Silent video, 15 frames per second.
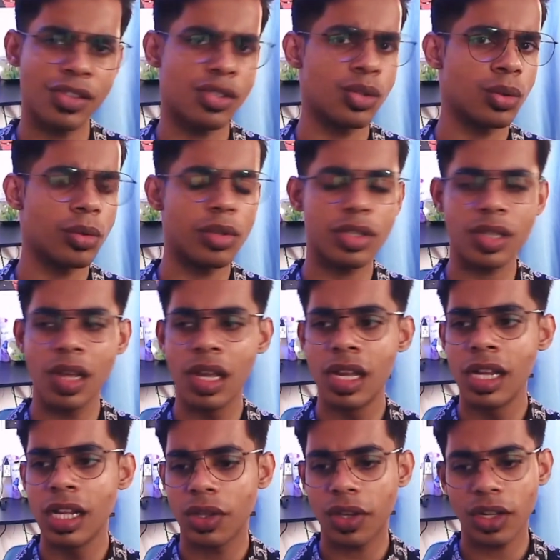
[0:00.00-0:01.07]
tools.
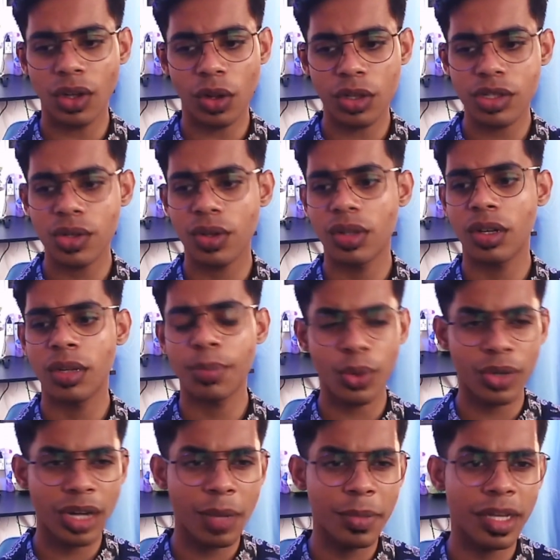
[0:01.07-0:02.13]
You can also learn
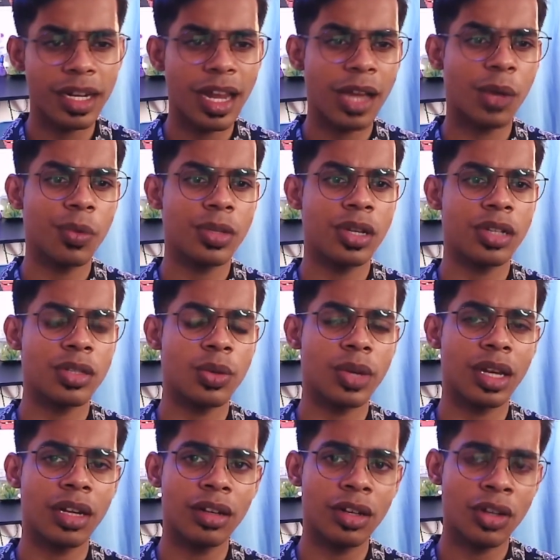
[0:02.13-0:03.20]
programming languages. You
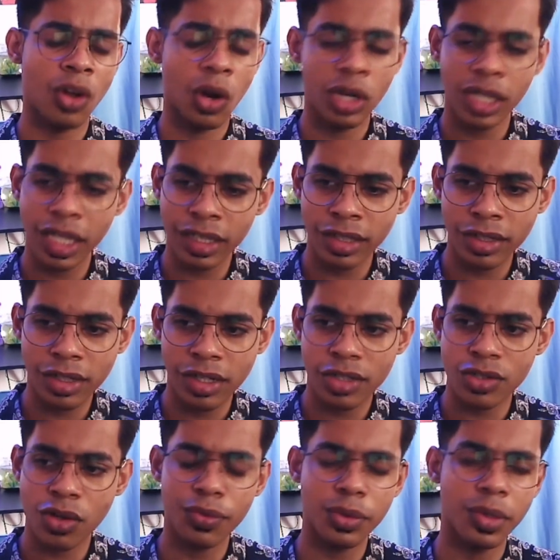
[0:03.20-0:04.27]
can learn non-technical
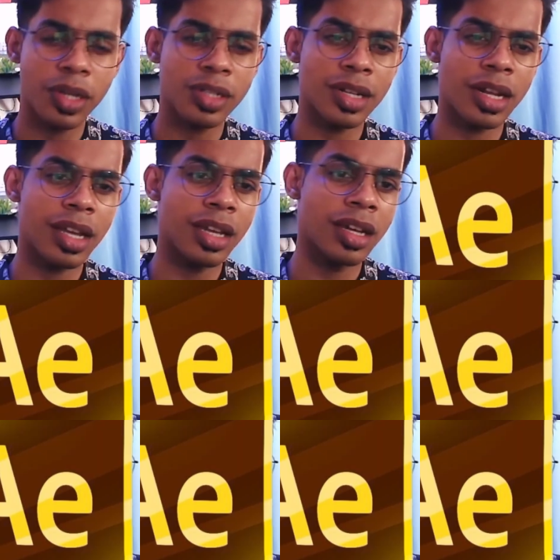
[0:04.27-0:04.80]
softwares like